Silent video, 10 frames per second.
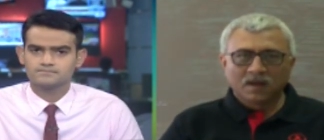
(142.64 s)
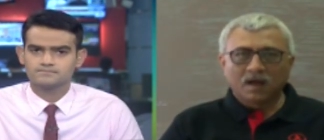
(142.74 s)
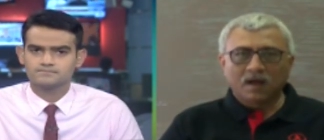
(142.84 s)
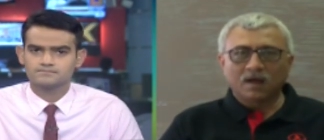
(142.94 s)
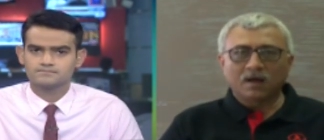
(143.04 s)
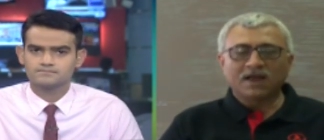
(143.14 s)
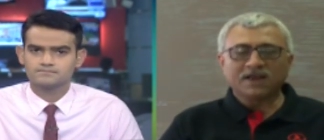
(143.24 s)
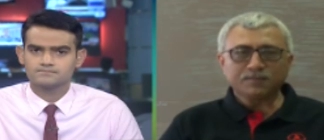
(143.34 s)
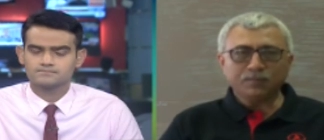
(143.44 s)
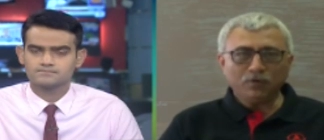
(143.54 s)
Speaker 1: Uh,
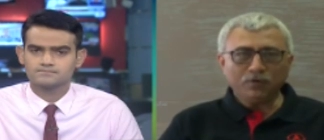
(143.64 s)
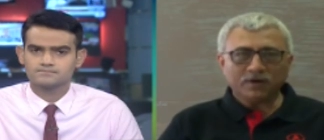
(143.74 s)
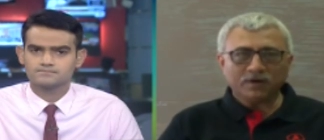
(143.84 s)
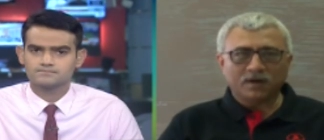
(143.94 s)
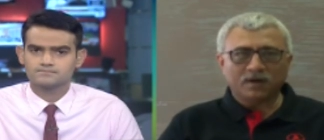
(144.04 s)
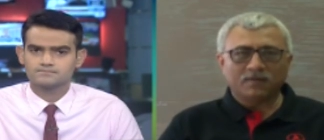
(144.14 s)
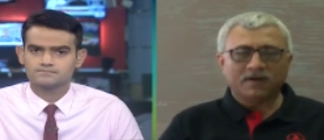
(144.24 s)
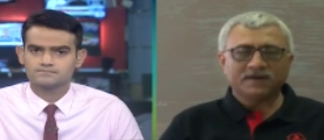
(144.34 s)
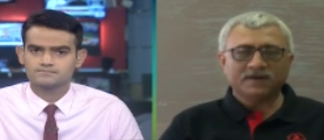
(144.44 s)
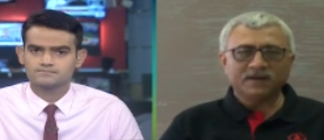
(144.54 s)
export uh,
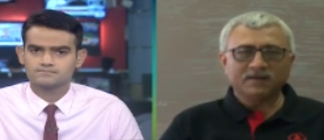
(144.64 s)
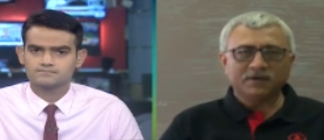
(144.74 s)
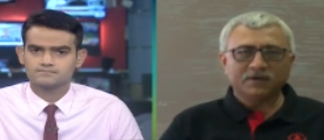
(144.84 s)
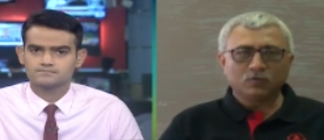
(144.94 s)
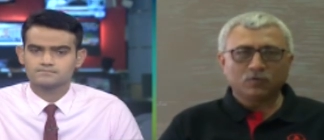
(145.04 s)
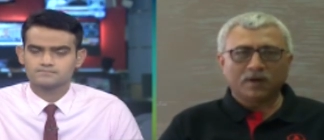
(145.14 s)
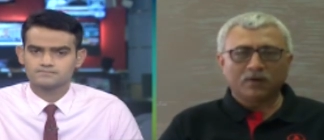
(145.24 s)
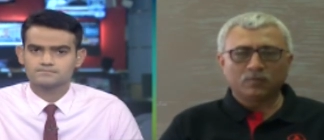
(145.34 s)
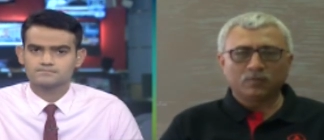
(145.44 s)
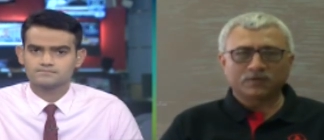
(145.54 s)
Y T D, we grew by
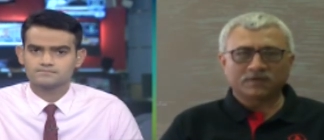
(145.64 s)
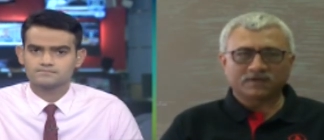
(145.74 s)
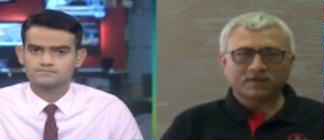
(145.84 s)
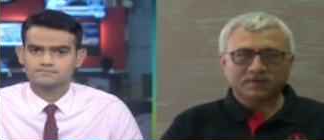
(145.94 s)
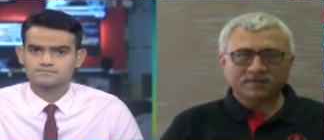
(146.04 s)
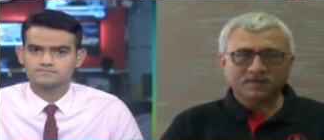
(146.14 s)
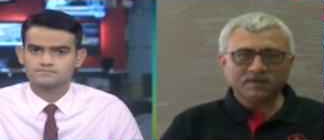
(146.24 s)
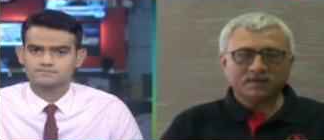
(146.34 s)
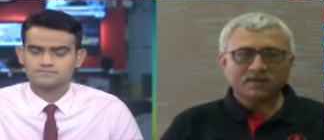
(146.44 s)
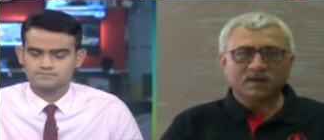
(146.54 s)
almost sixty
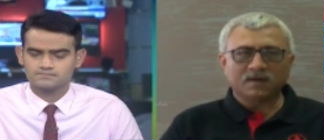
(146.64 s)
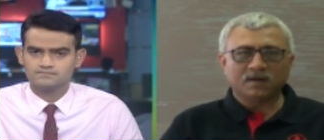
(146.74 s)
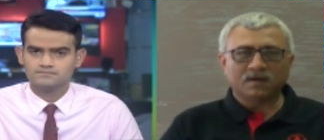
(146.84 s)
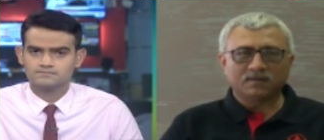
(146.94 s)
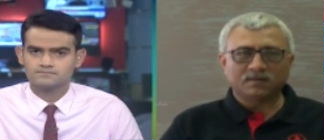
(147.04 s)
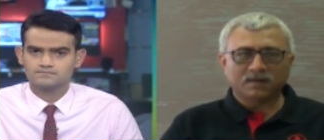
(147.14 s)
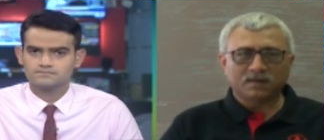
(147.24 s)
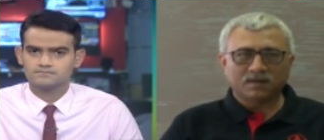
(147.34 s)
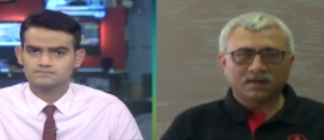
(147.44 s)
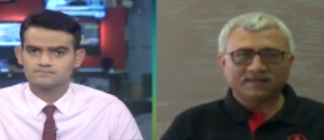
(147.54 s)
percent. Uh,
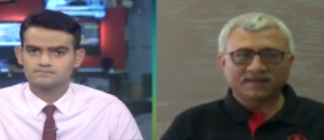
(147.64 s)
the